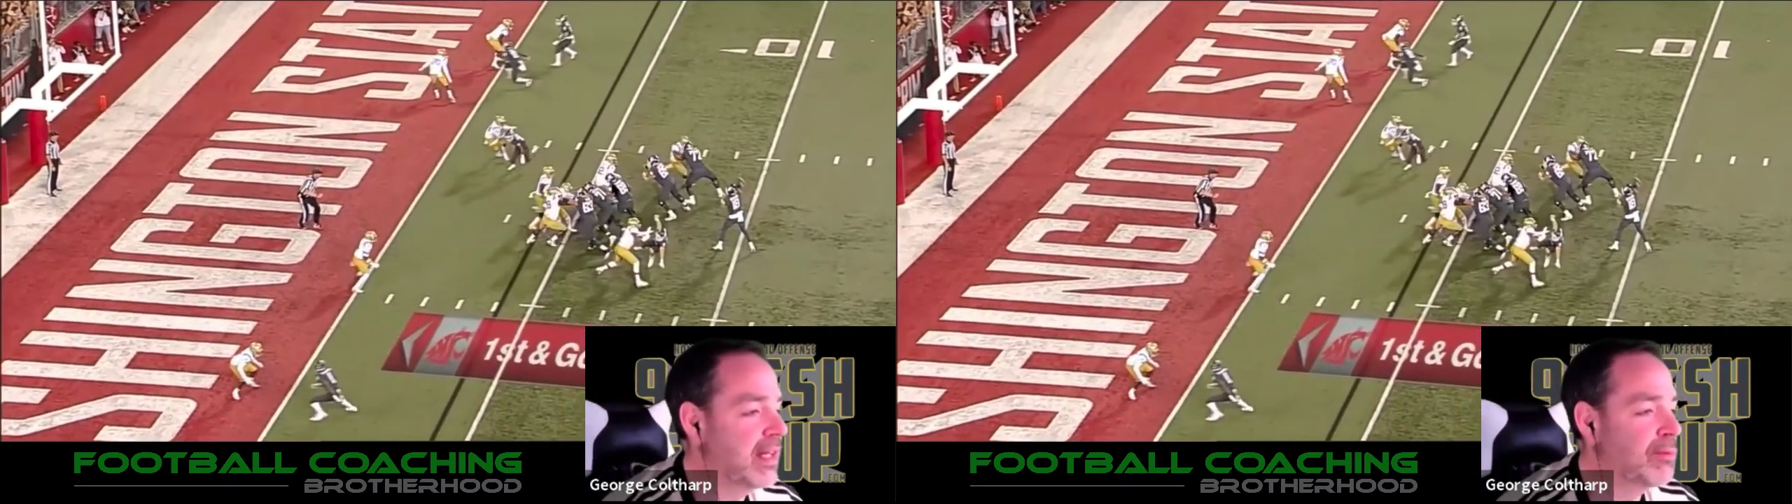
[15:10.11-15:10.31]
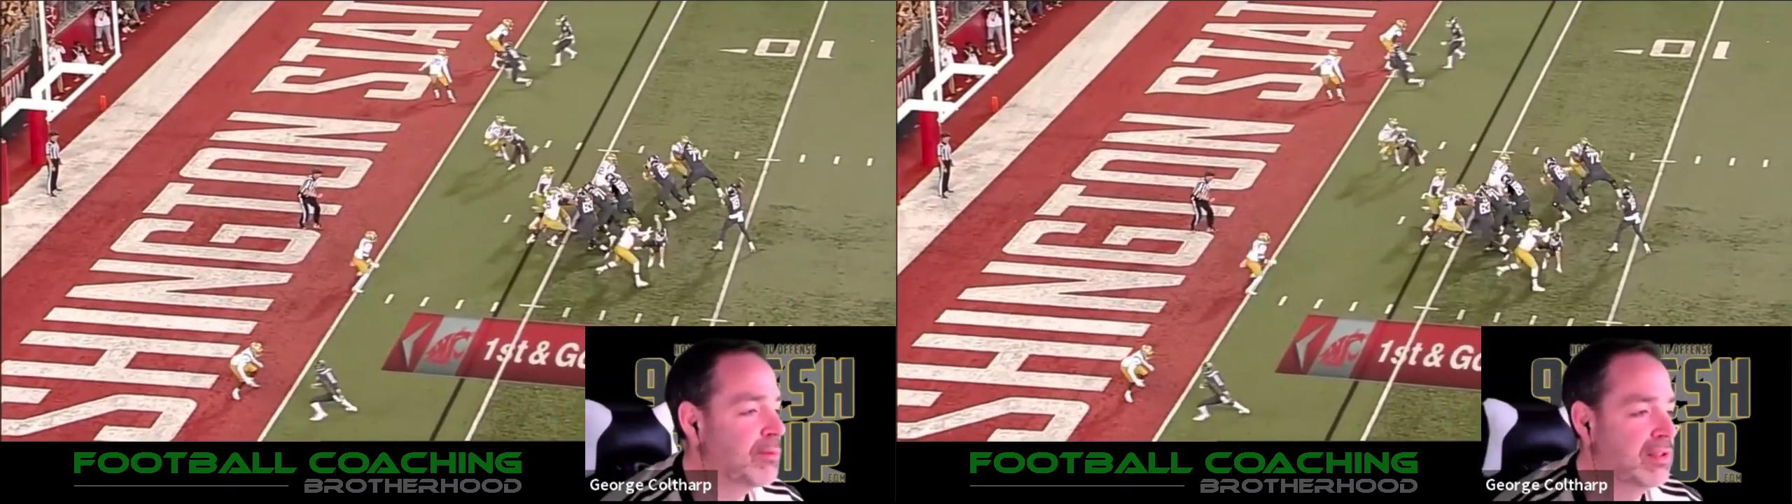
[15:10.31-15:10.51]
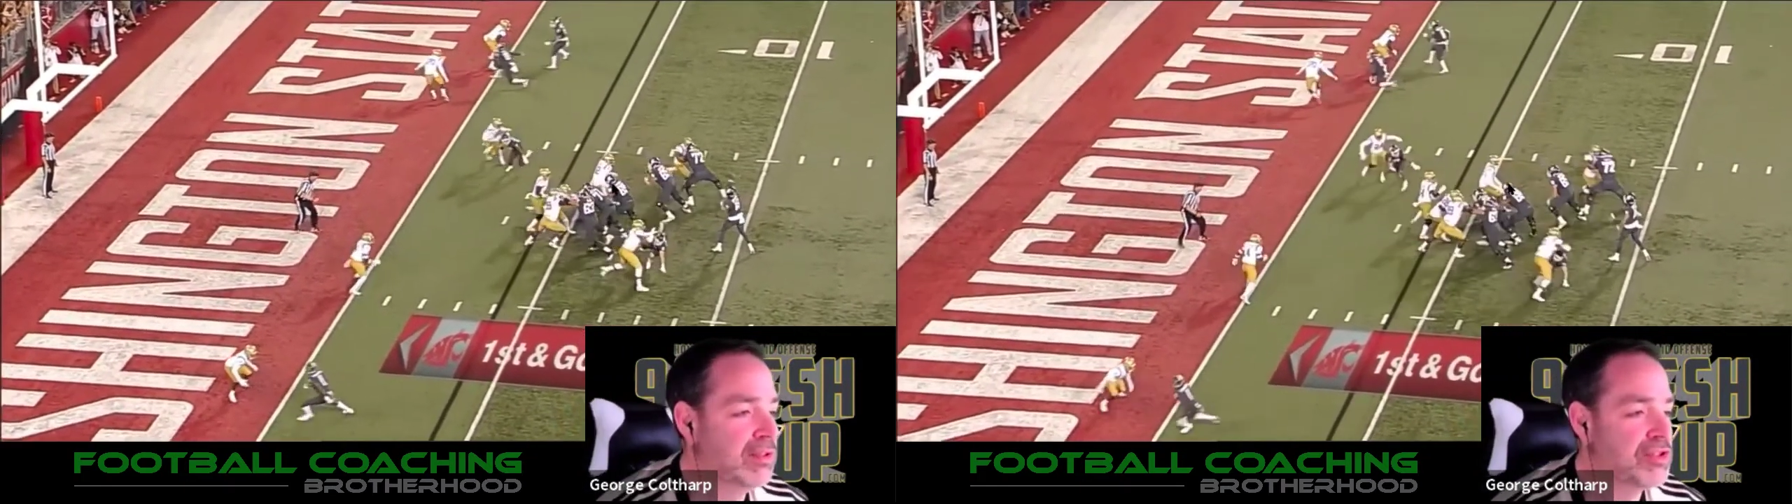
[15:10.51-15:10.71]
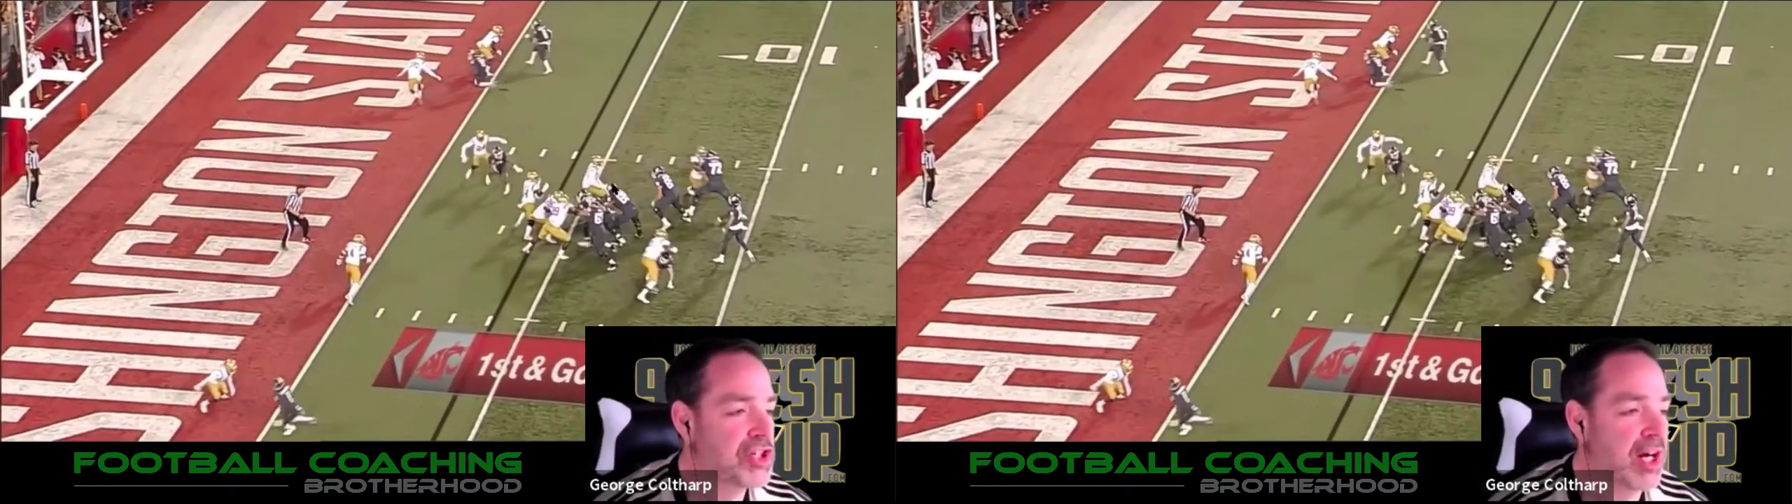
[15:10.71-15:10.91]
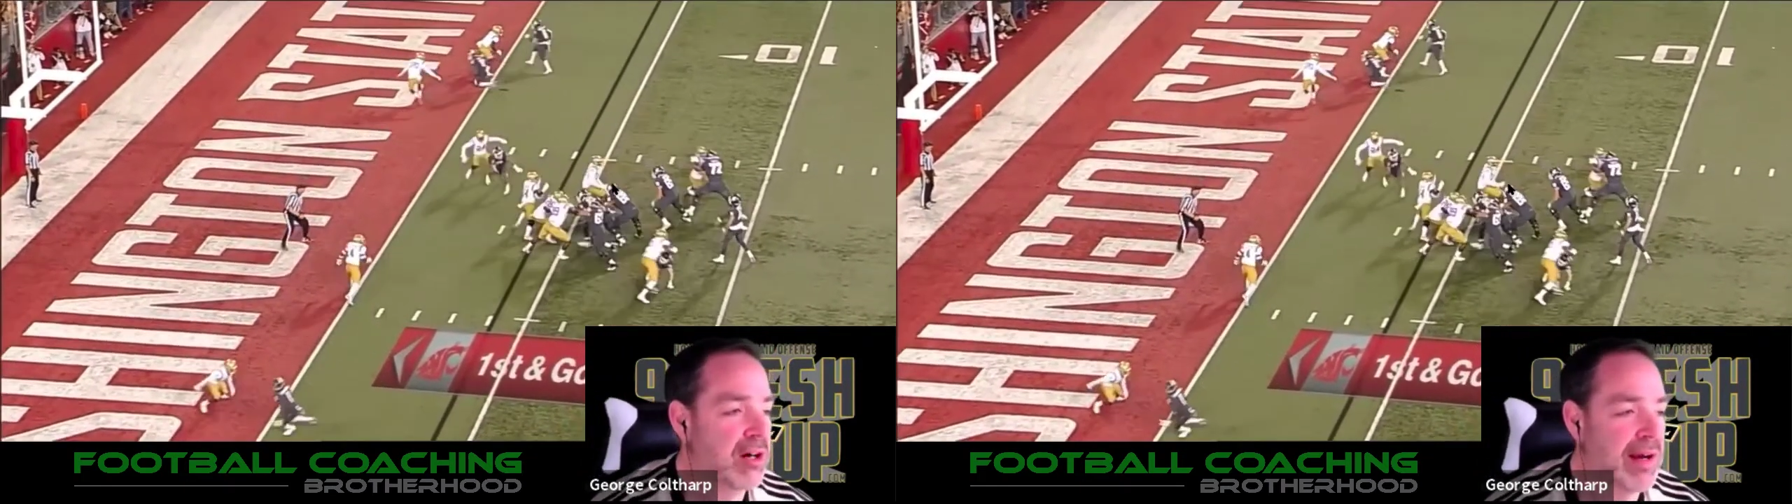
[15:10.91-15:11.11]
run a little
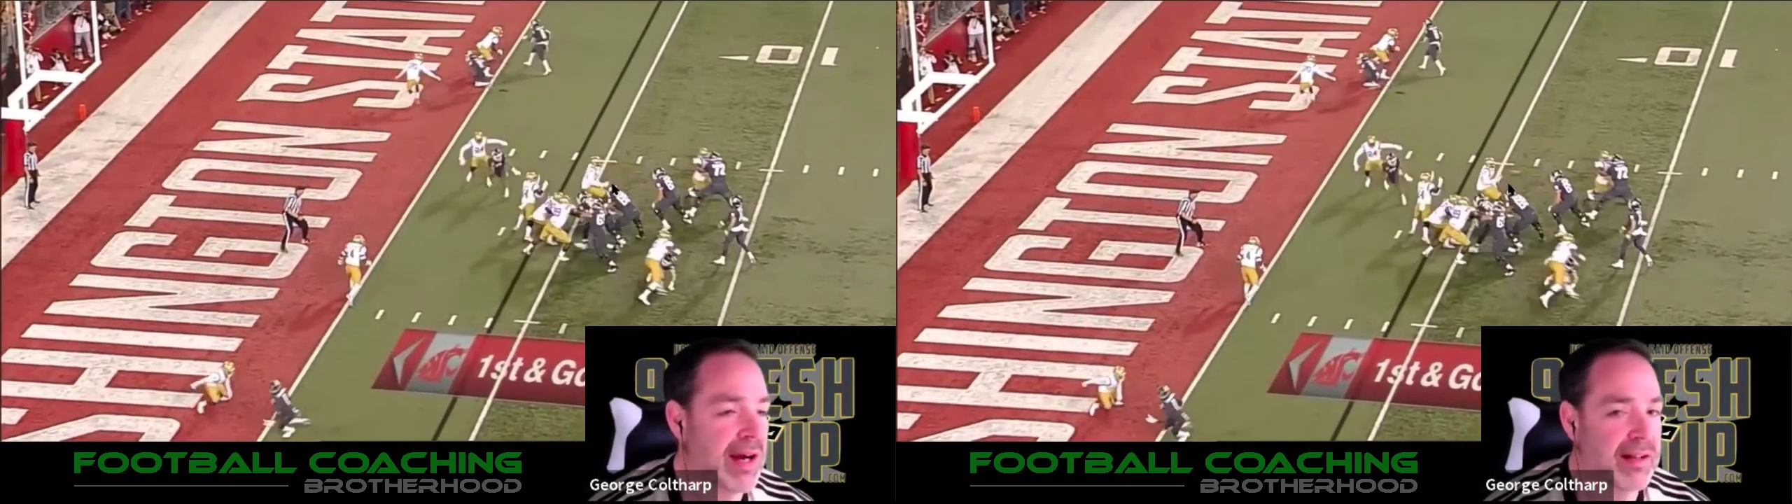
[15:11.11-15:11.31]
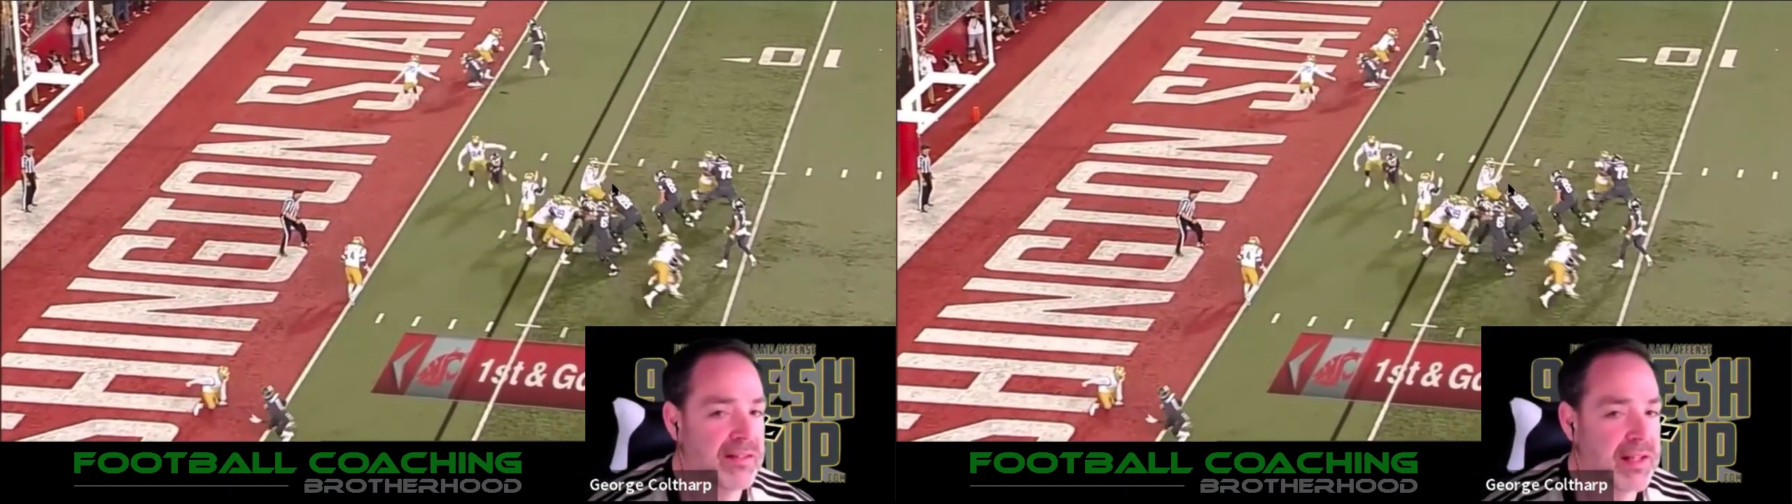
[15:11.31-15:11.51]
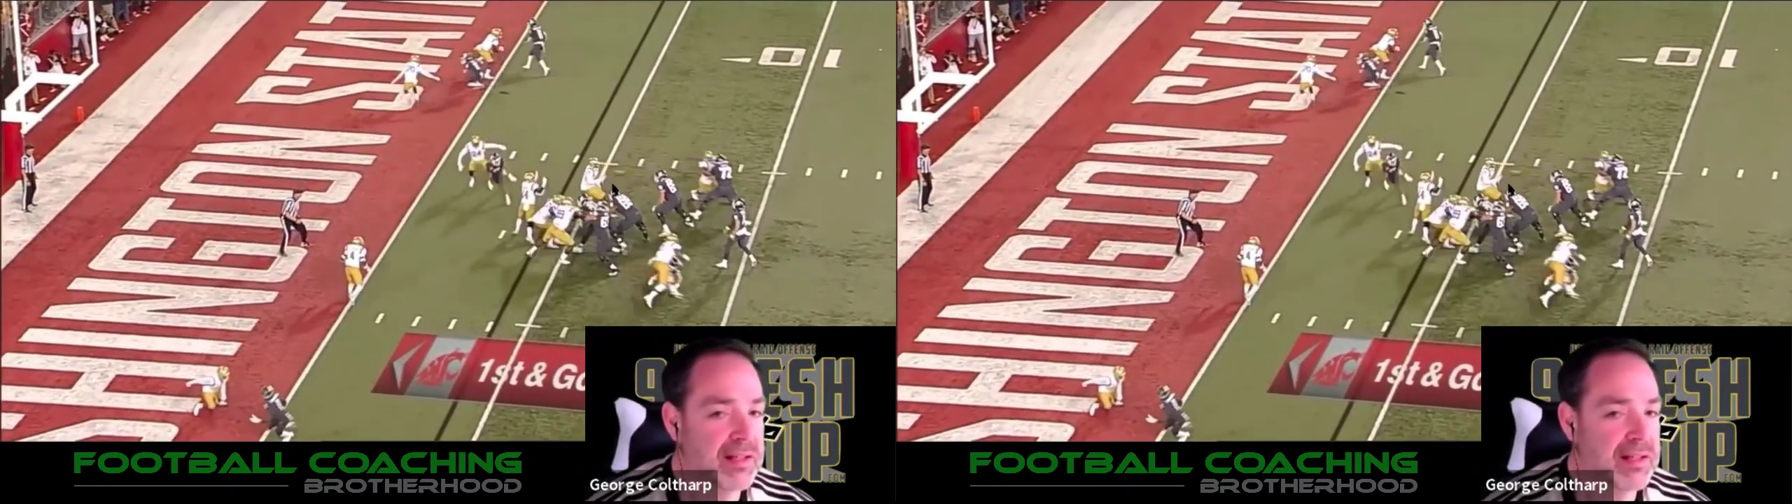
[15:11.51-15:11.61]
chair route out that.